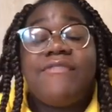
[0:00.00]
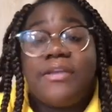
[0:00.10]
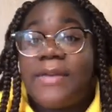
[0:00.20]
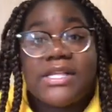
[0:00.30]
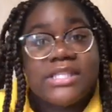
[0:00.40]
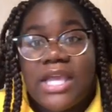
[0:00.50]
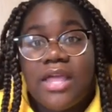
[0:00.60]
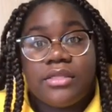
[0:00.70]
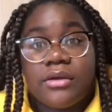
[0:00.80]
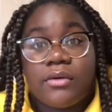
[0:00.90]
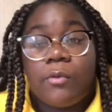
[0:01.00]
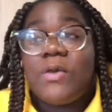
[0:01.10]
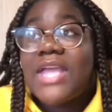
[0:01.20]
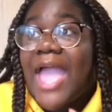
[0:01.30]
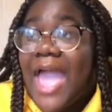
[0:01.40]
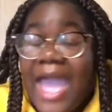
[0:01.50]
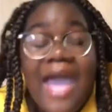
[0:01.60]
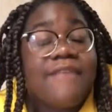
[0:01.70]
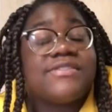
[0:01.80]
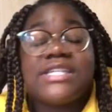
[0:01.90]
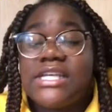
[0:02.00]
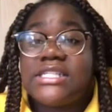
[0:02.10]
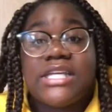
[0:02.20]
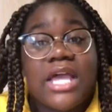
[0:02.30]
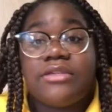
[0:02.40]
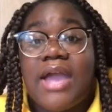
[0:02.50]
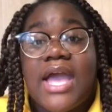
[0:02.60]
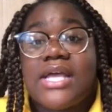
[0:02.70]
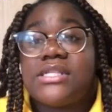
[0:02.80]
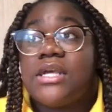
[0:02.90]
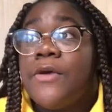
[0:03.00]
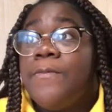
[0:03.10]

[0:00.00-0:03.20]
band together. We have to get together as